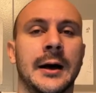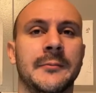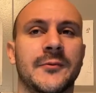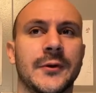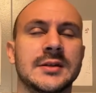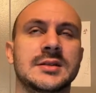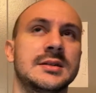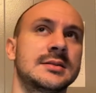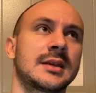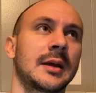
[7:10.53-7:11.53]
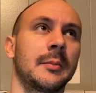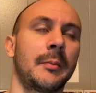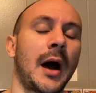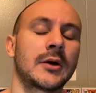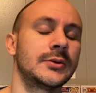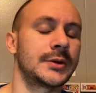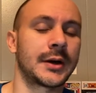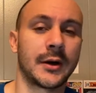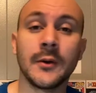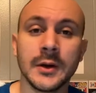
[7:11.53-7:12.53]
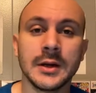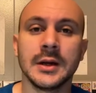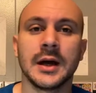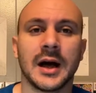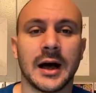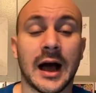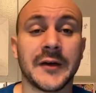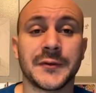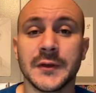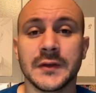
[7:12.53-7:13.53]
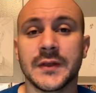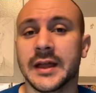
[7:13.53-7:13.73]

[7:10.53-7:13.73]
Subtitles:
for instance, like Bakugo, I think that